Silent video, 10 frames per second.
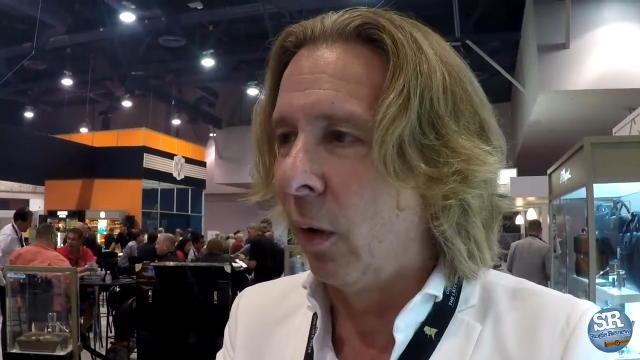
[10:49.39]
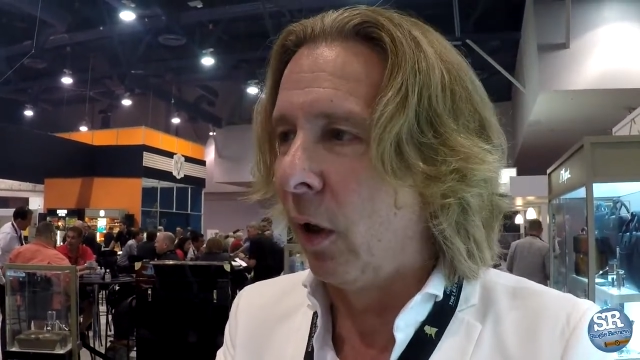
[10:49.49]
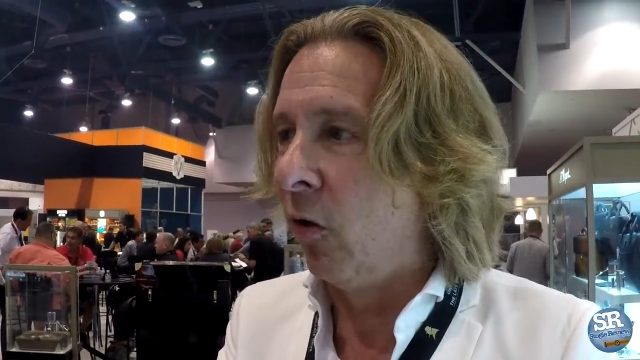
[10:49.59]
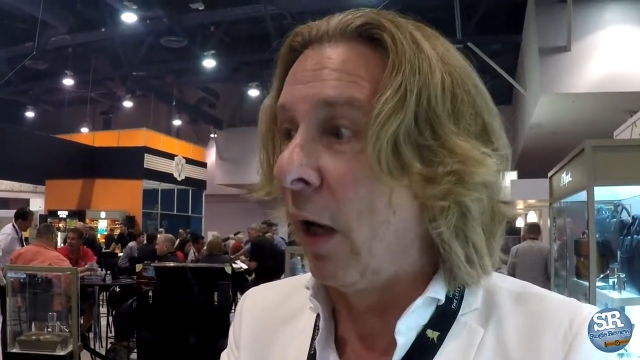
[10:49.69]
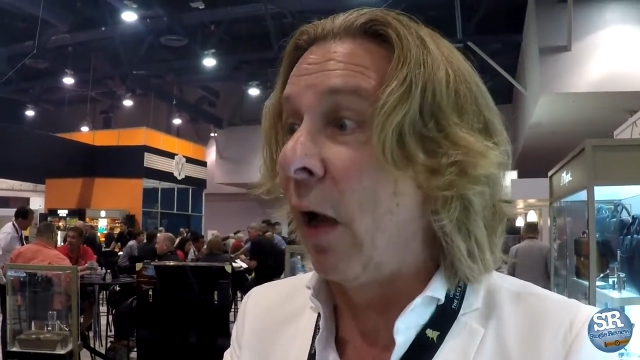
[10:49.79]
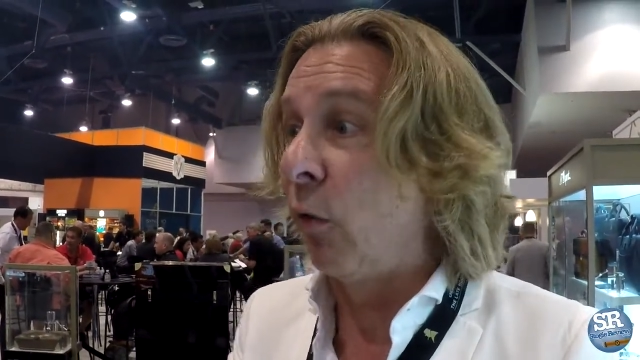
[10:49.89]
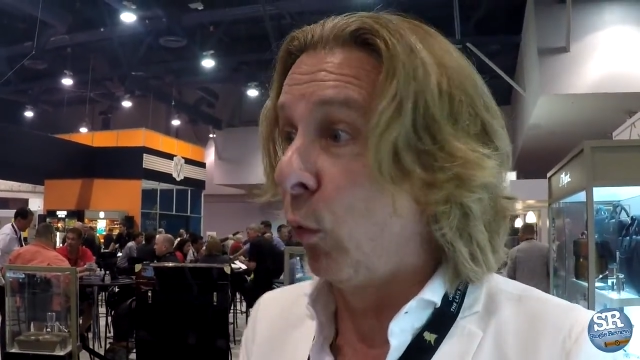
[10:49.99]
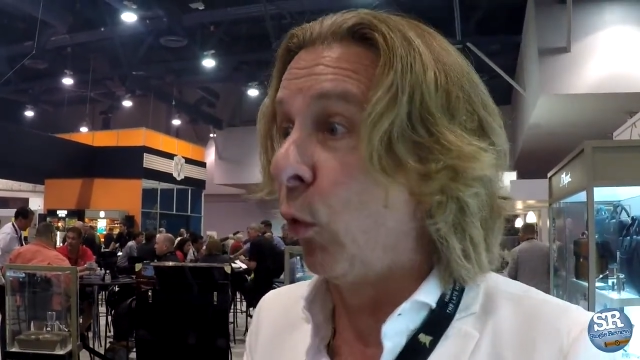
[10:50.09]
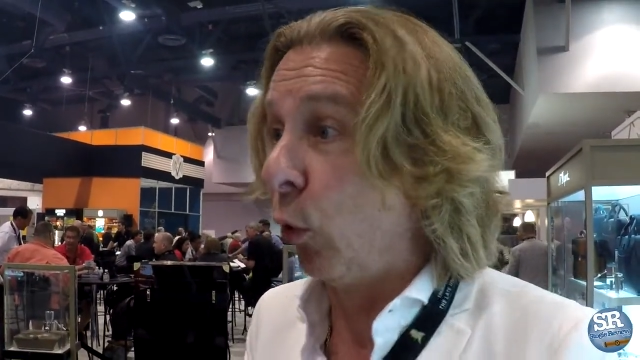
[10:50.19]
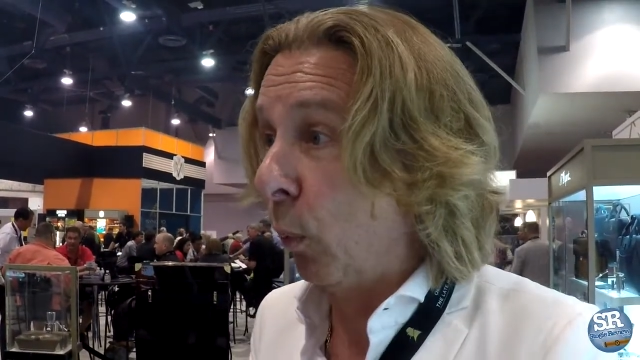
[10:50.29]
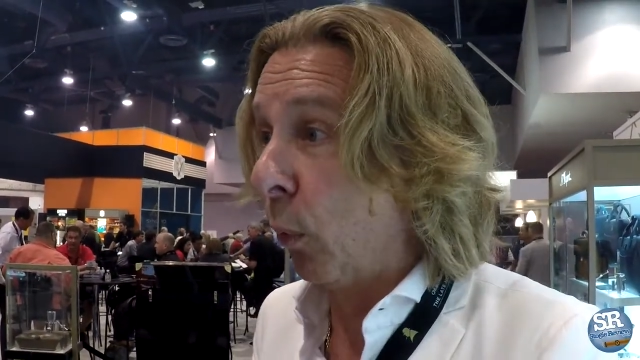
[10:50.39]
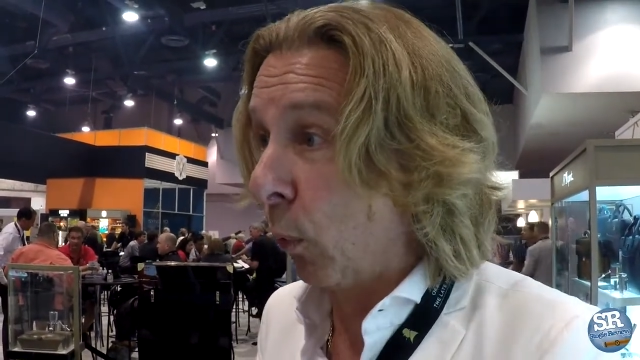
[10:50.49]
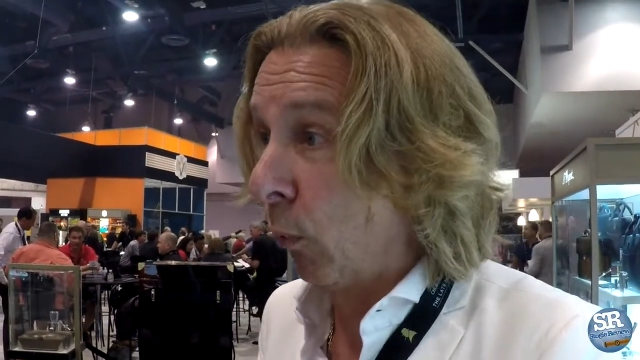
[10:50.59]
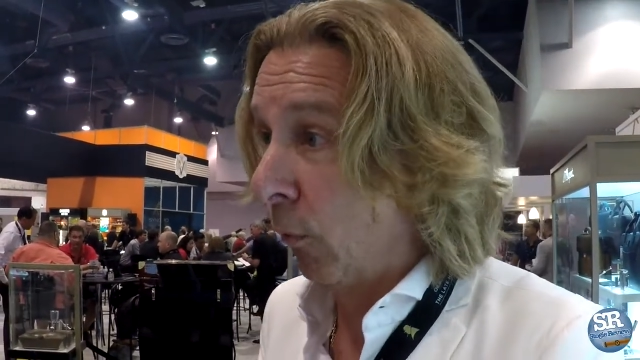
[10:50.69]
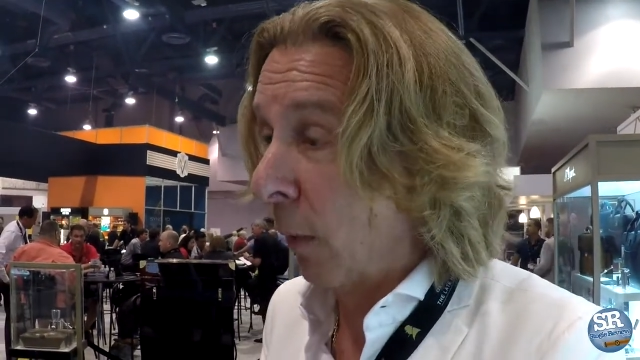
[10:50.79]
And she asked to the
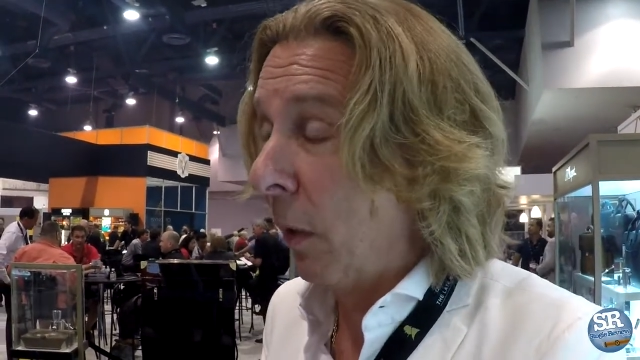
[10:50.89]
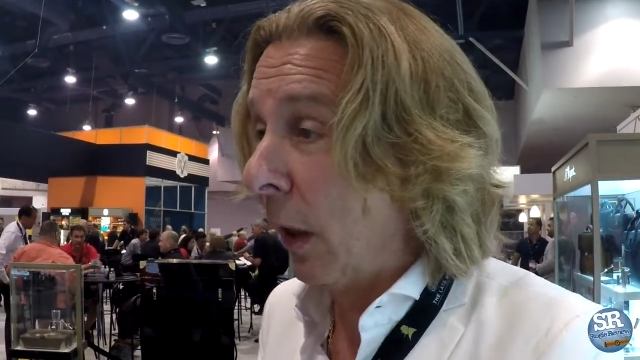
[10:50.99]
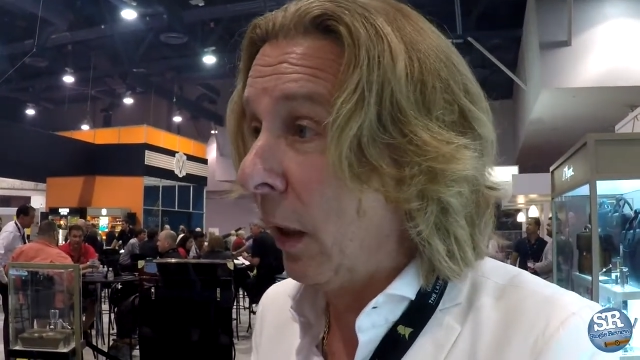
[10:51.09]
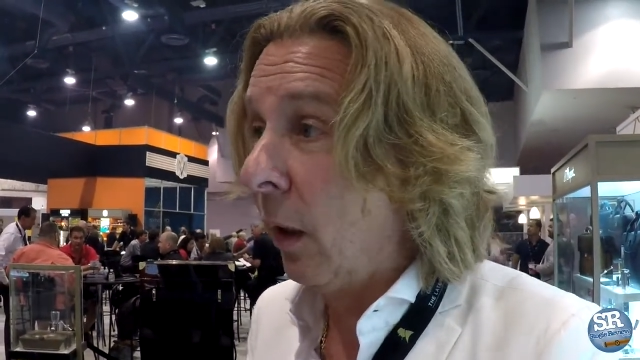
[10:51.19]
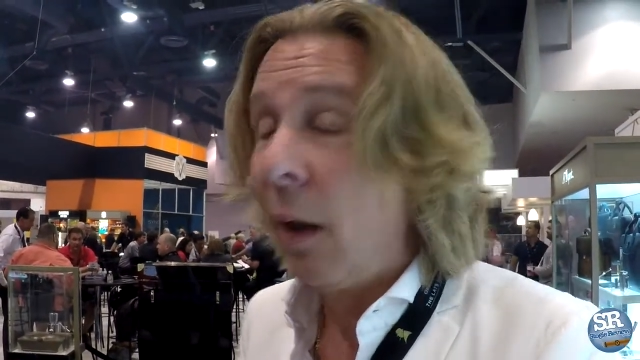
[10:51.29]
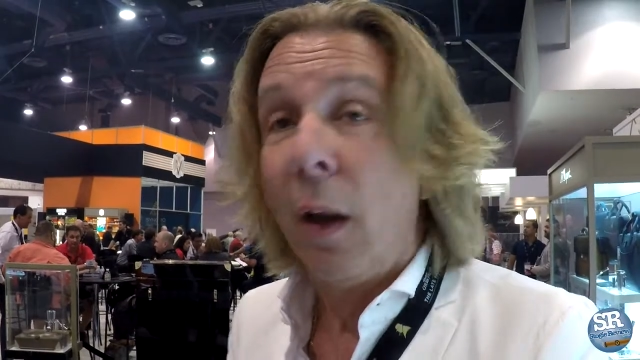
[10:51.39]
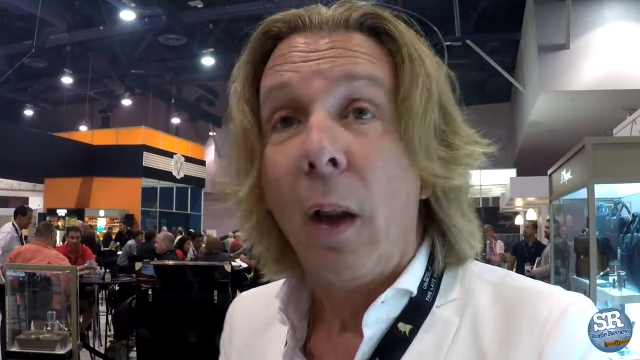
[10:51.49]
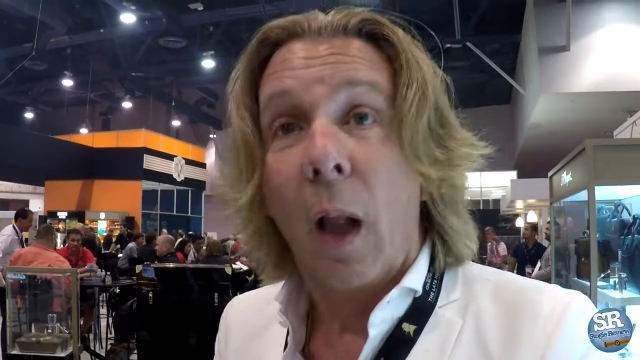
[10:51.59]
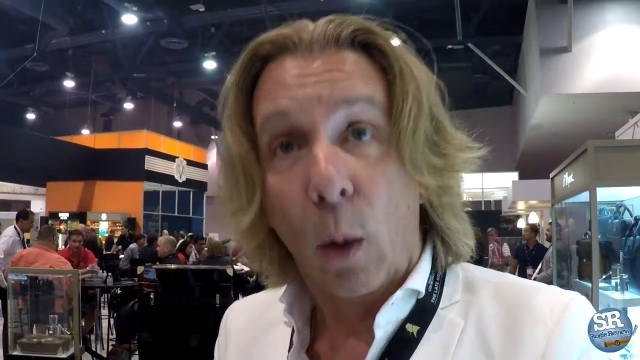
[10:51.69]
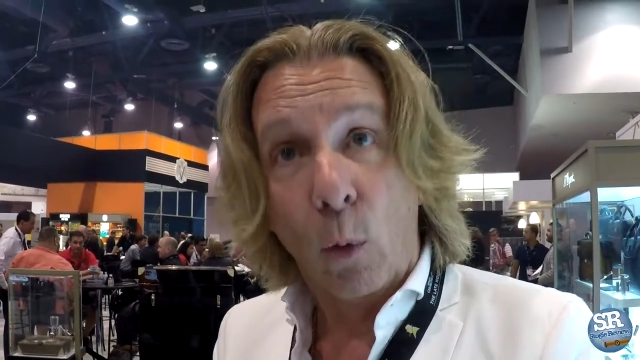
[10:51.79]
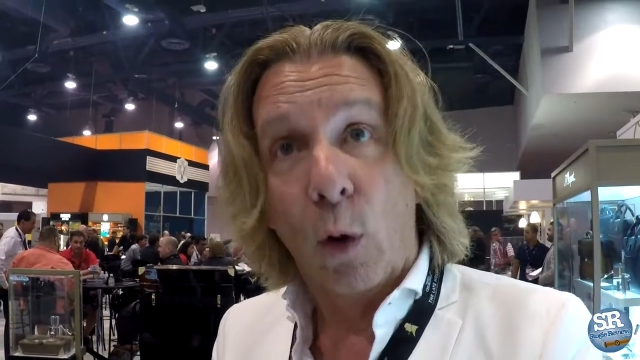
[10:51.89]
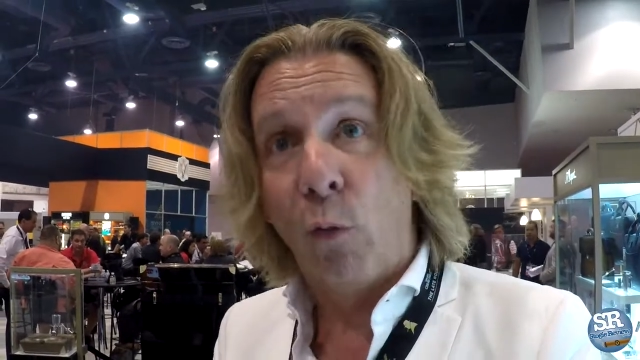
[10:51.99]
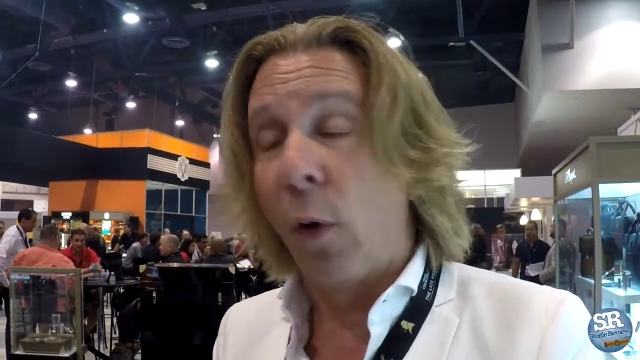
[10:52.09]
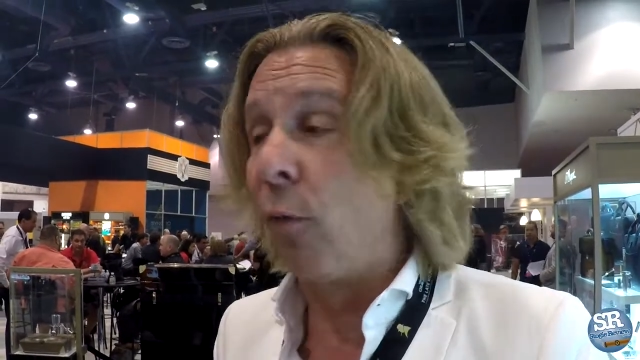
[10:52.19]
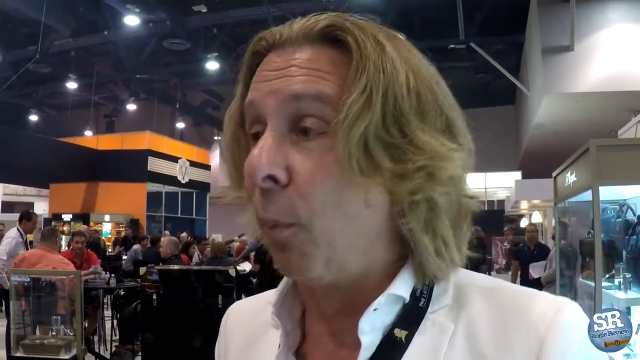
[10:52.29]
Dupont family, I would
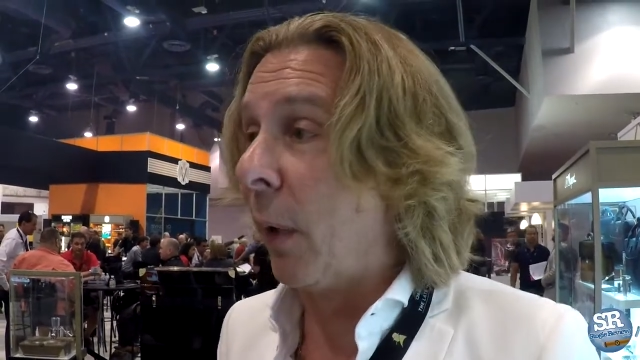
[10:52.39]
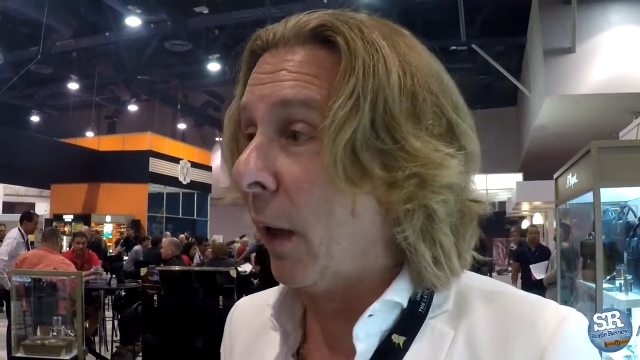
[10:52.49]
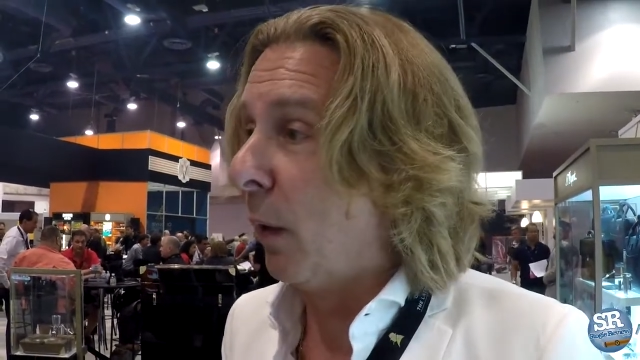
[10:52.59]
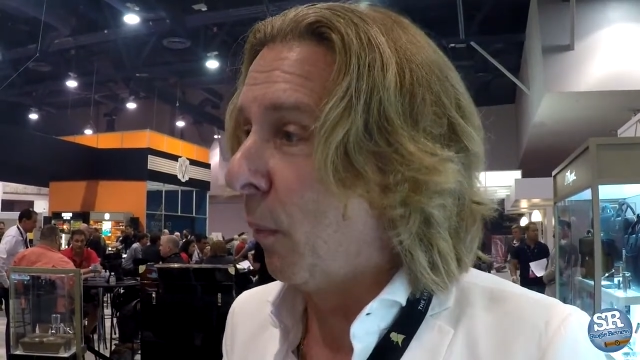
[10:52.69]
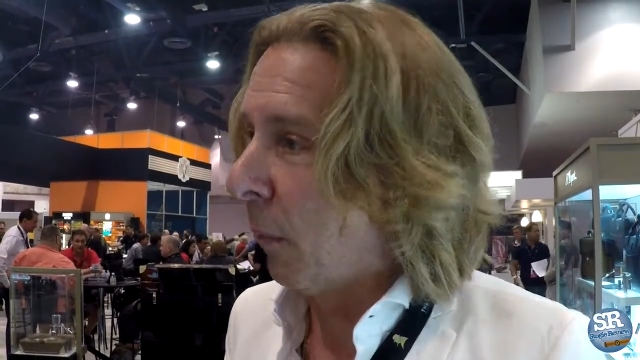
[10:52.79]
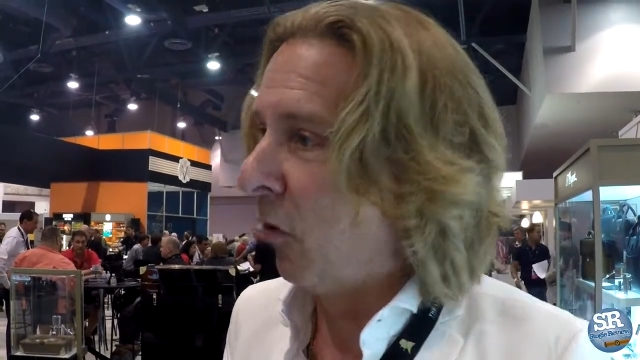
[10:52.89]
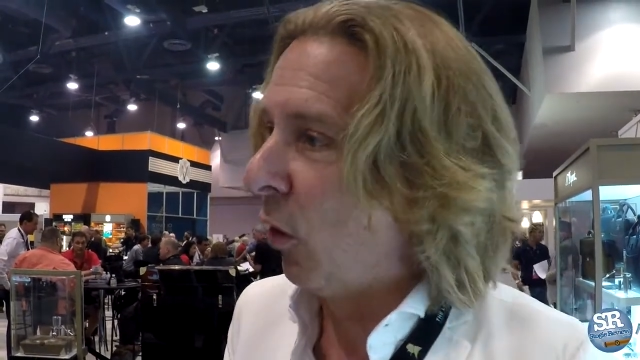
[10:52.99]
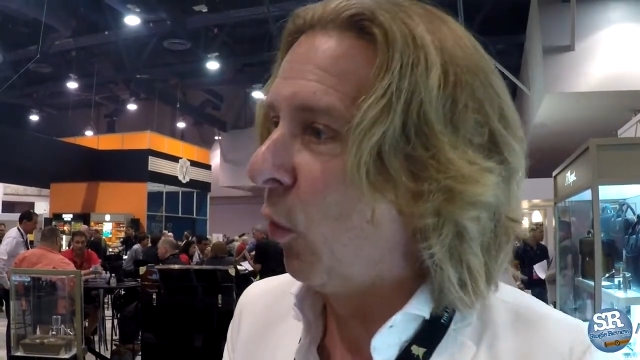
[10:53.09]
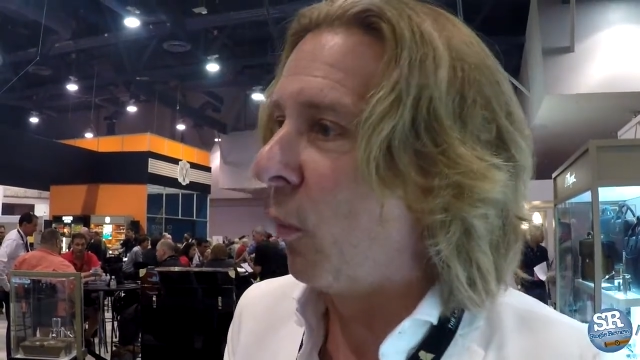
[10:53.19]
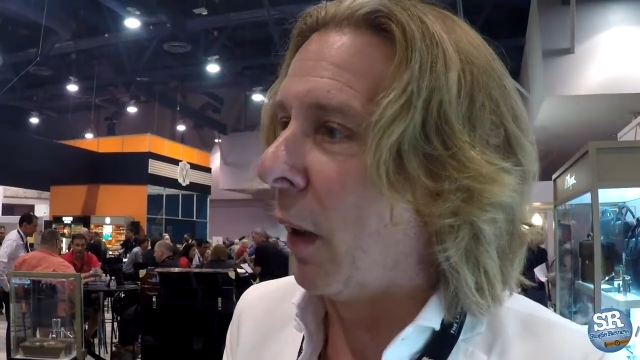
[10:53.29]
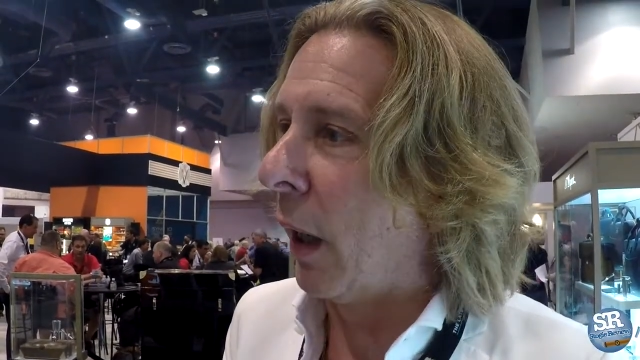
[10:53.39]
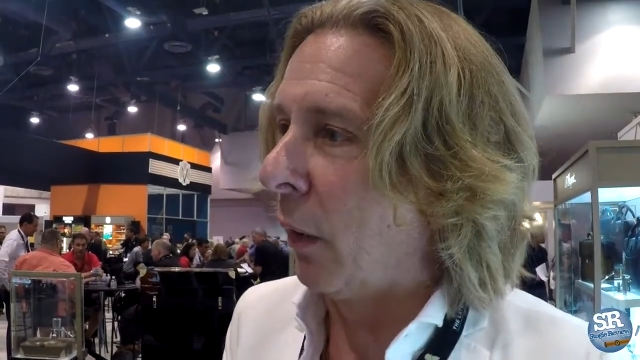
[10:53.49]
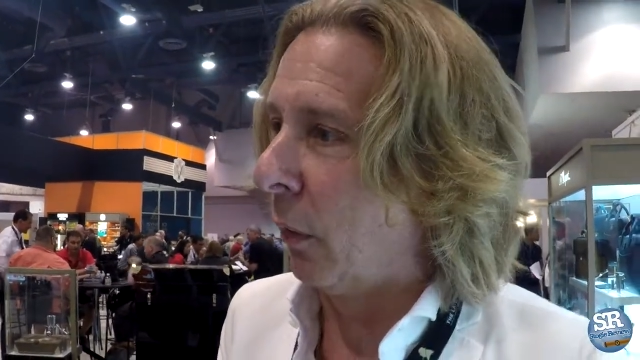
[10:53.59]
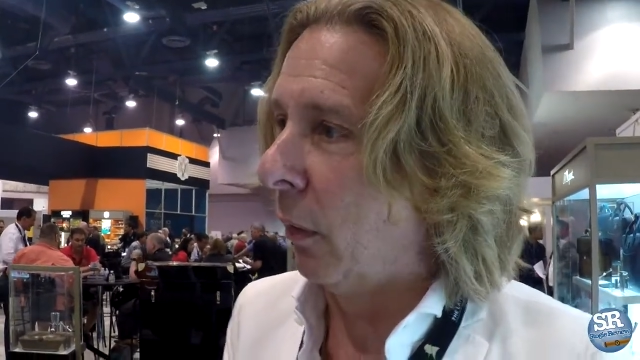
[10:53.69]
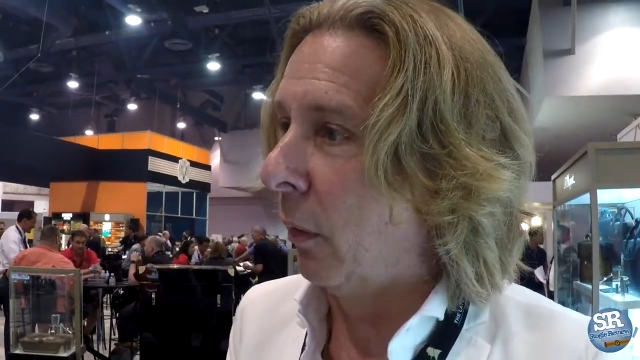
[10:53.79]
love to have a pen matching with my
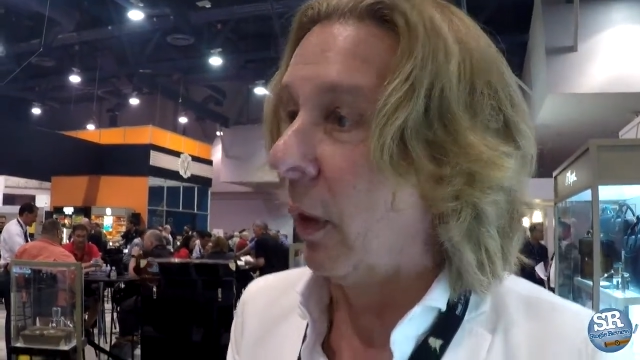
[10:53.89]
lighter.